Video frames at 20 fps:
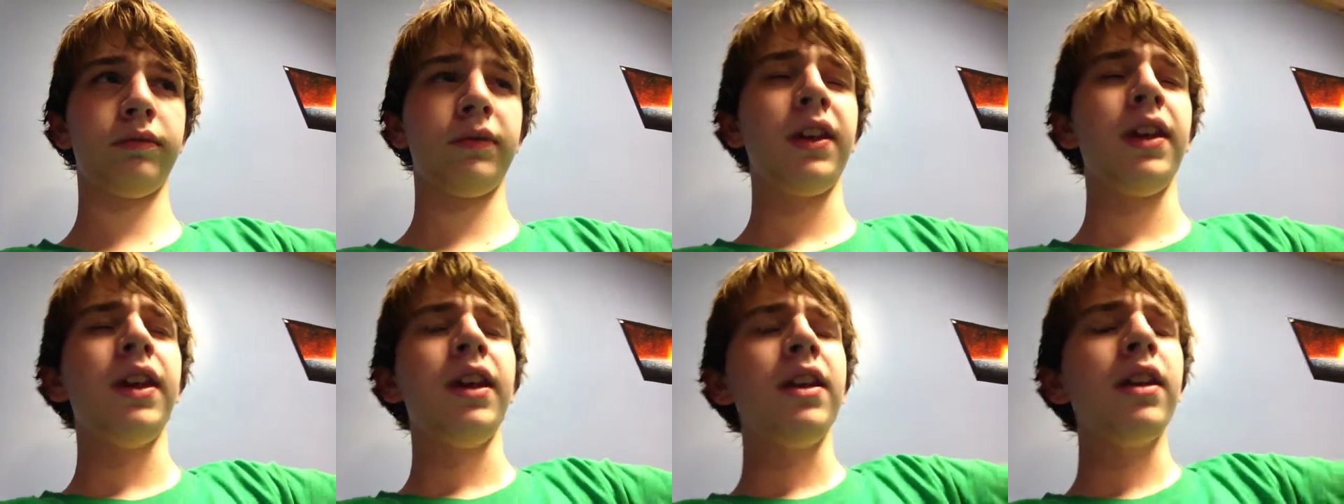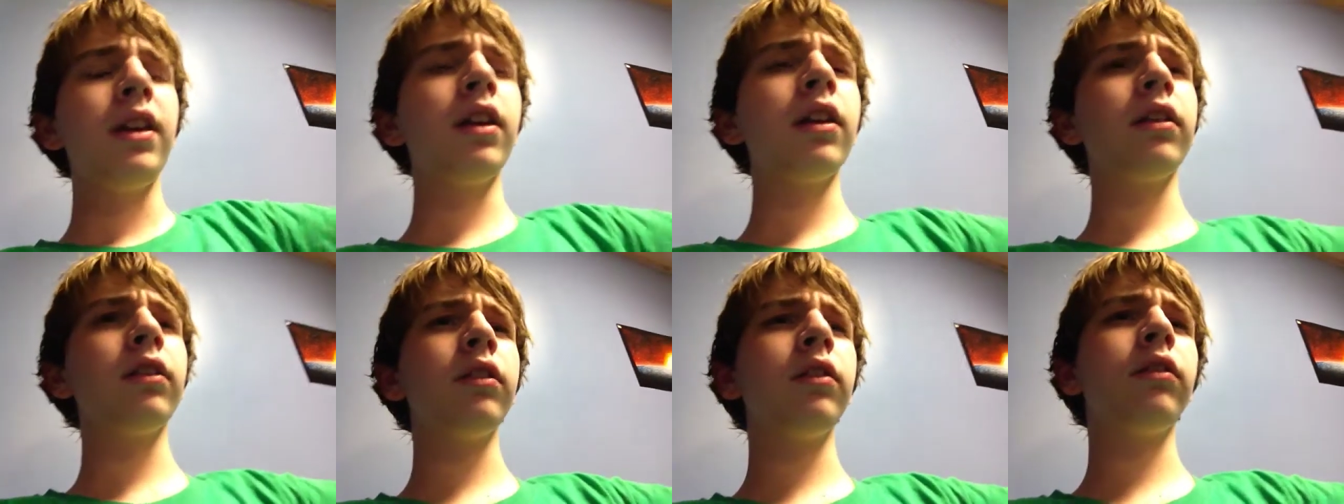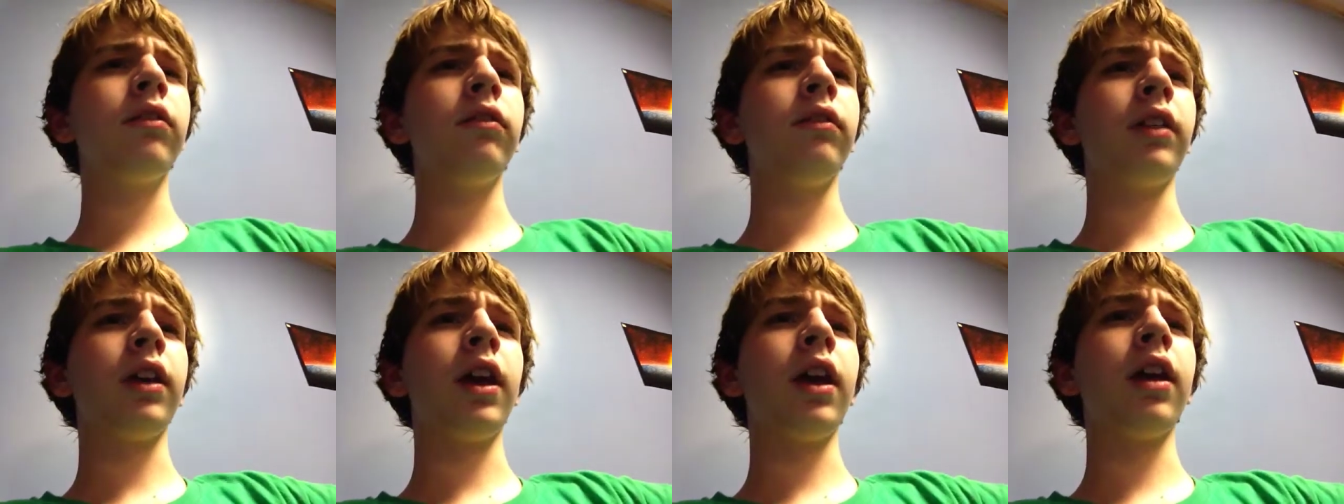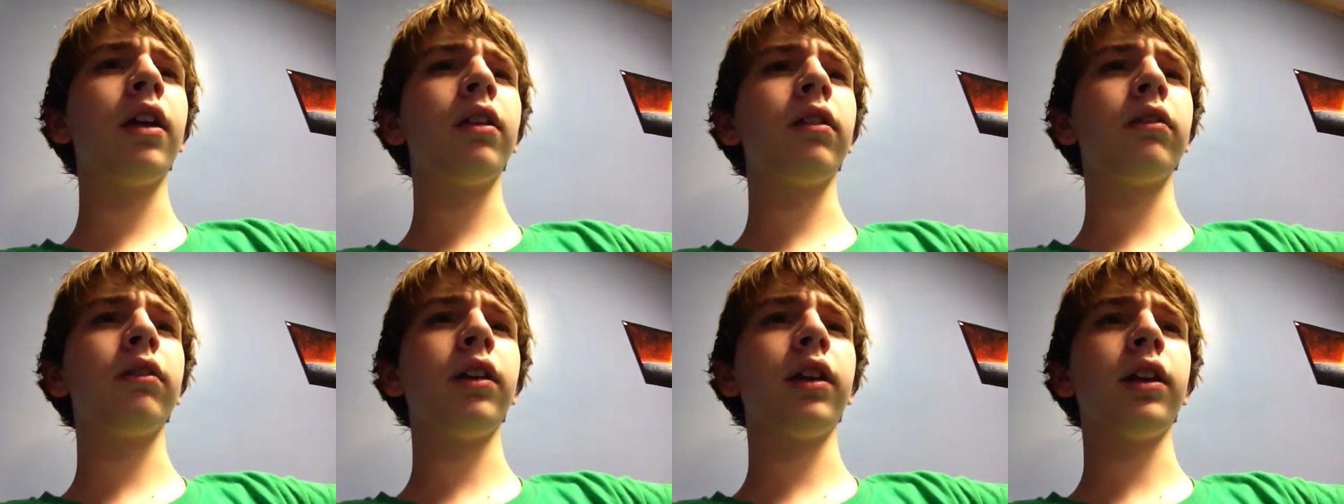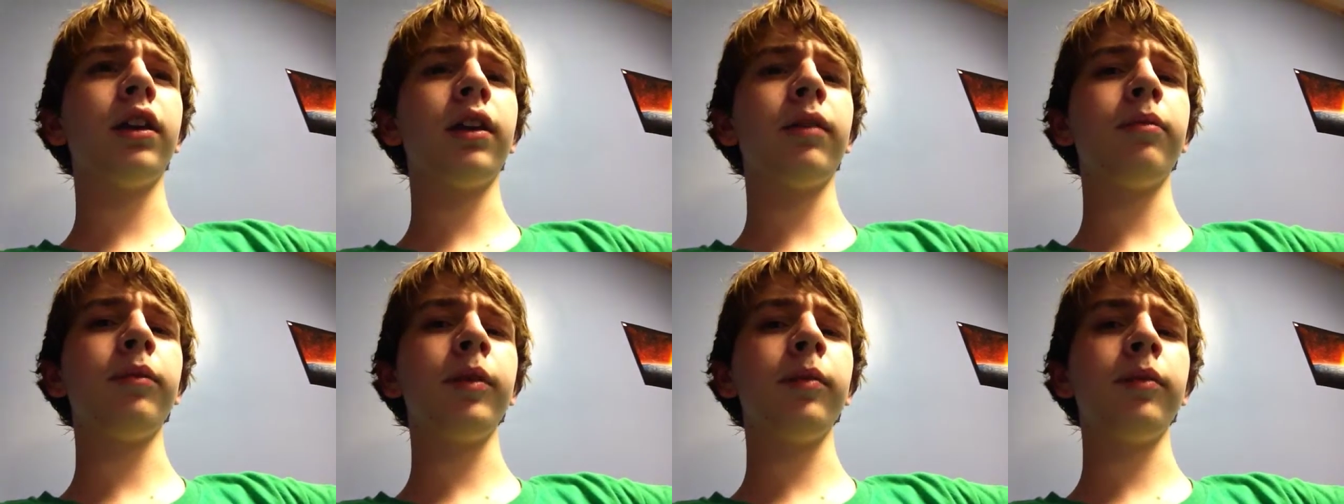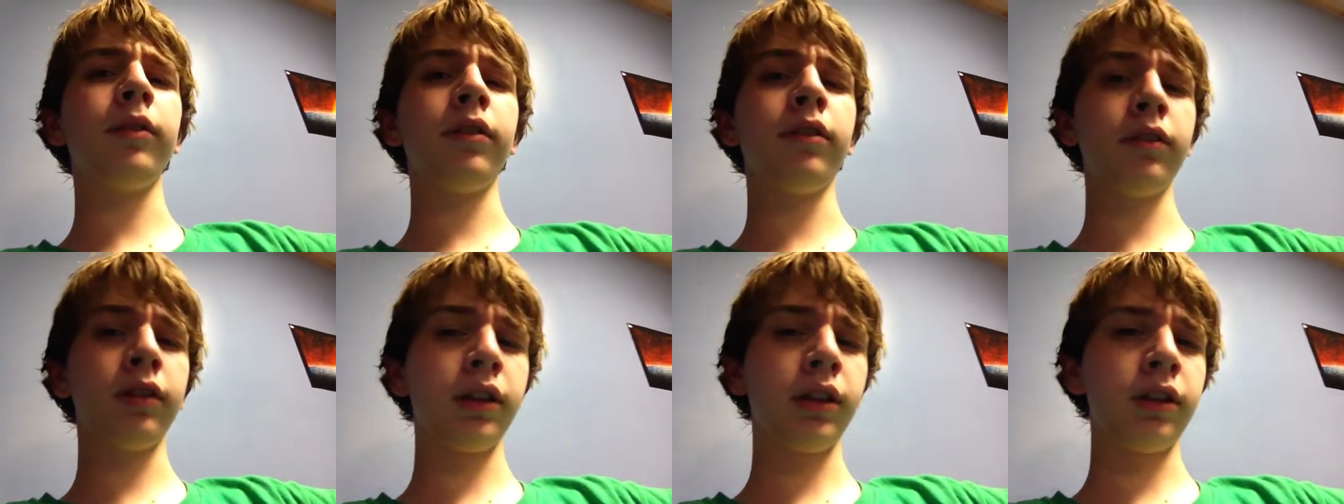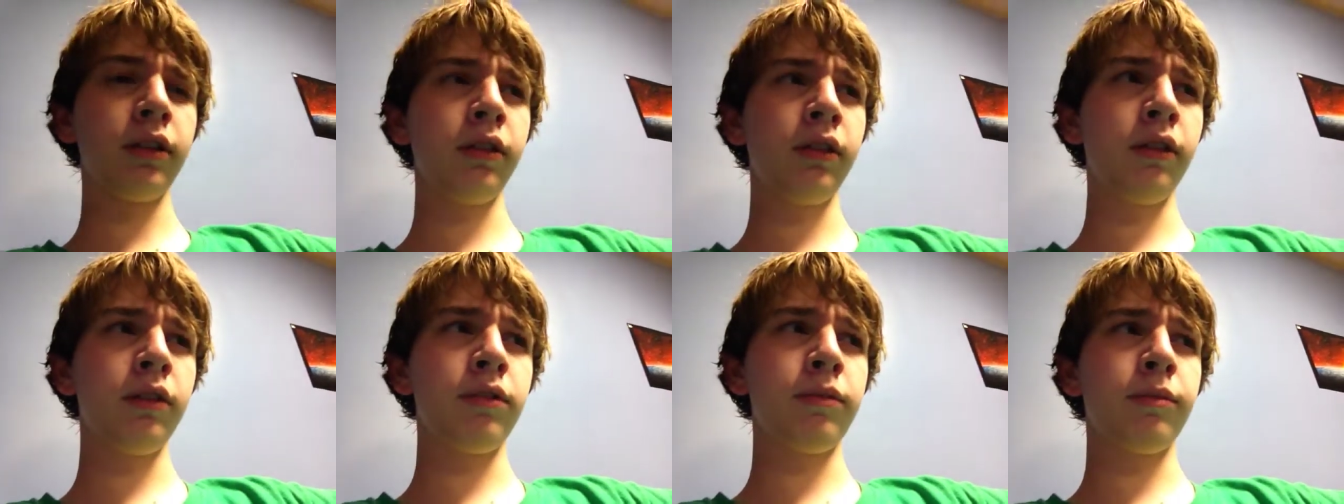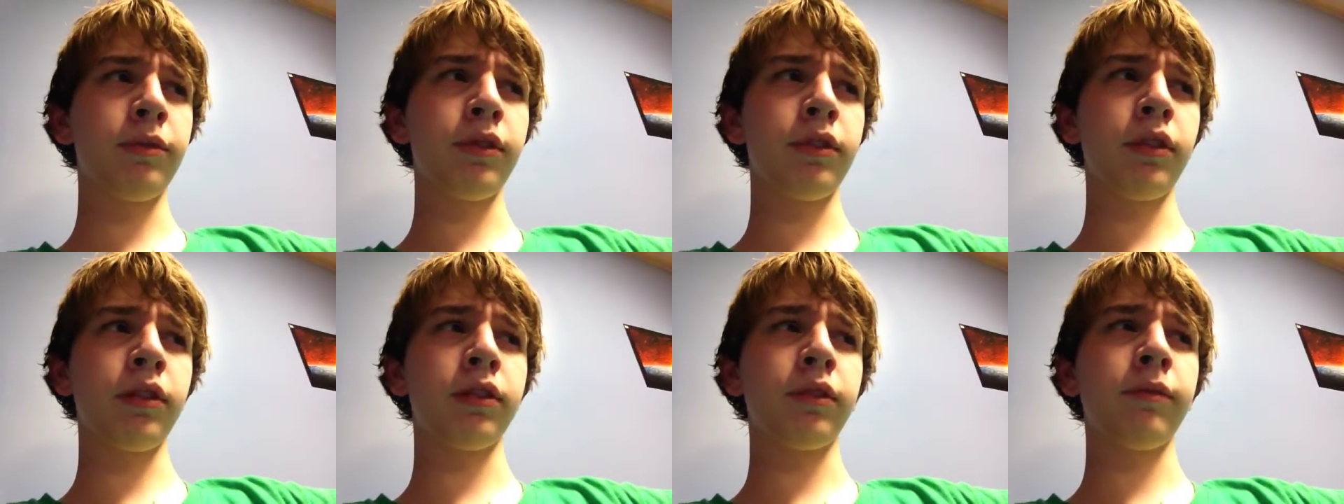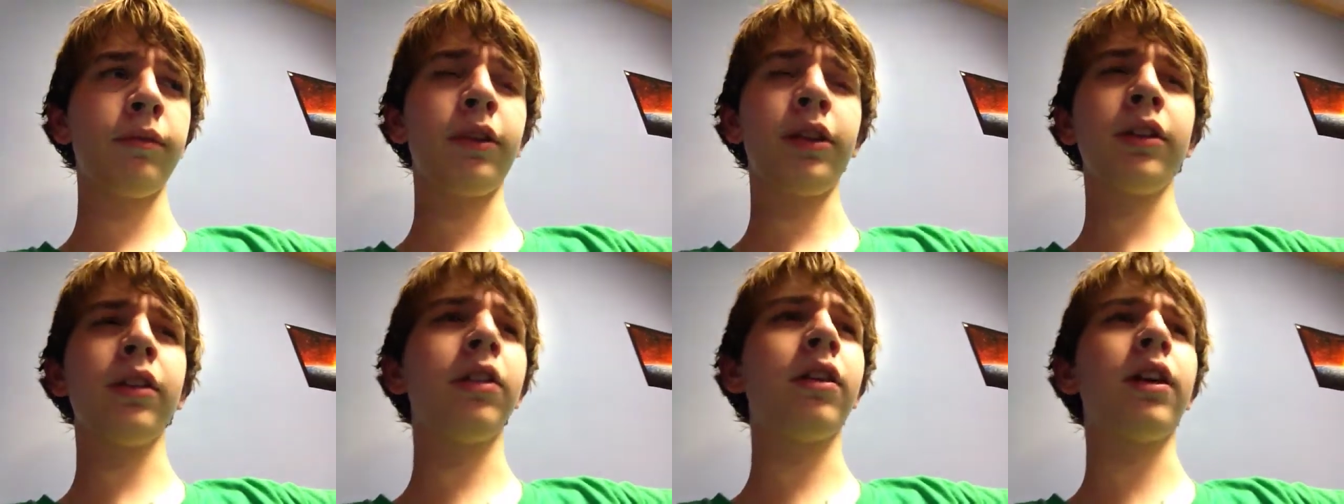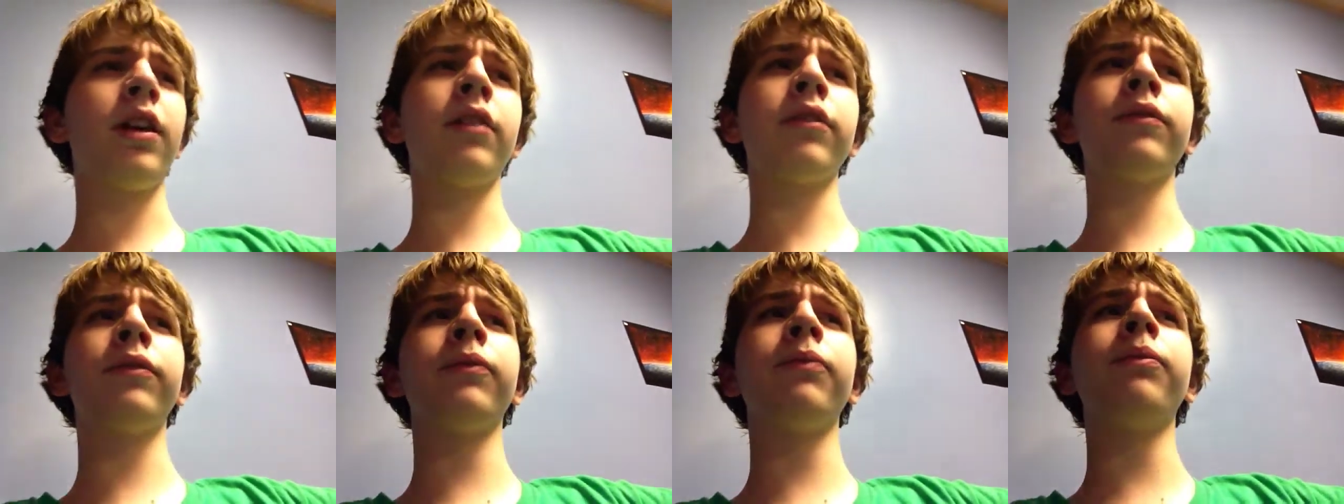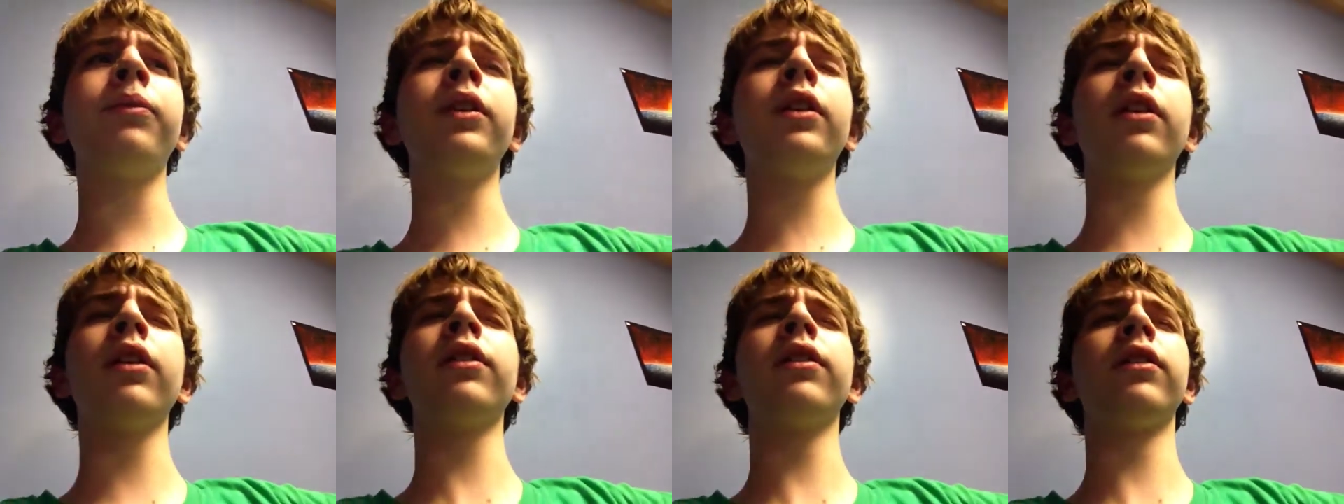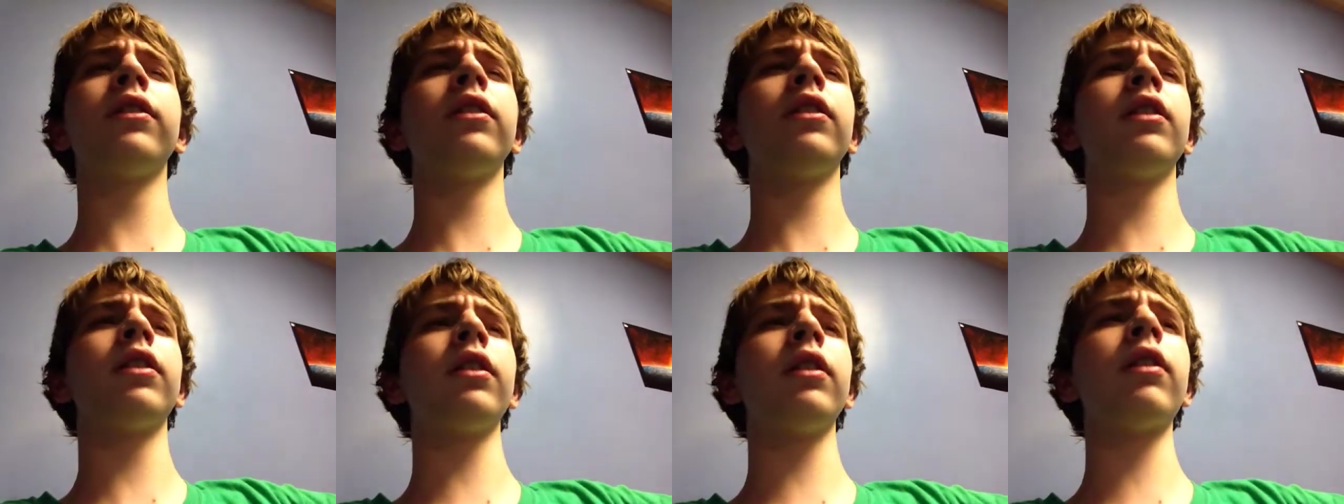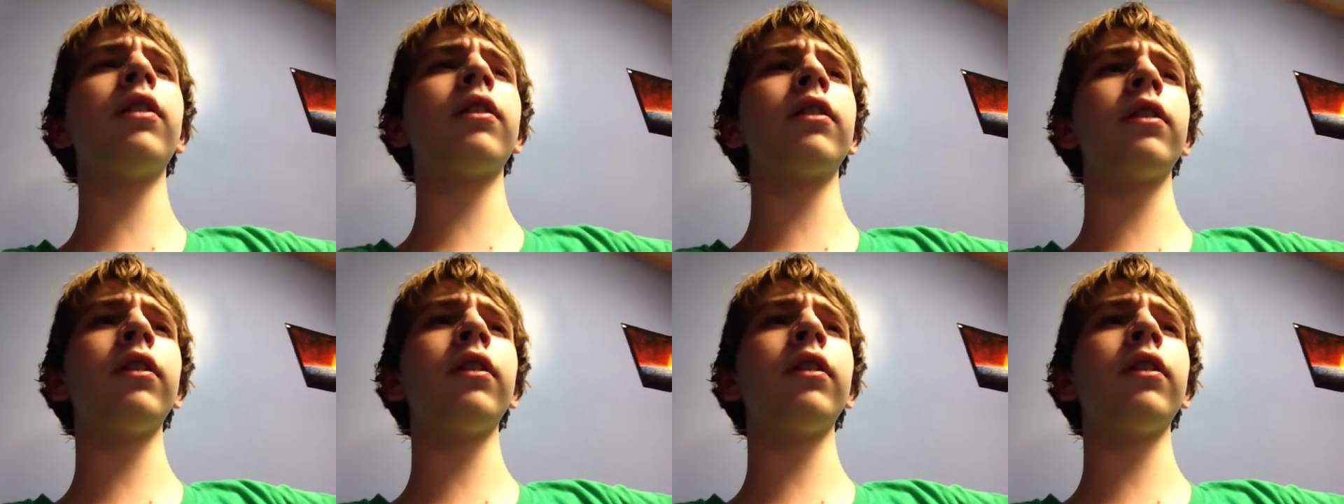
Yeah, just do that. Like, I'm tempted to get EG Productions, but not i because it's,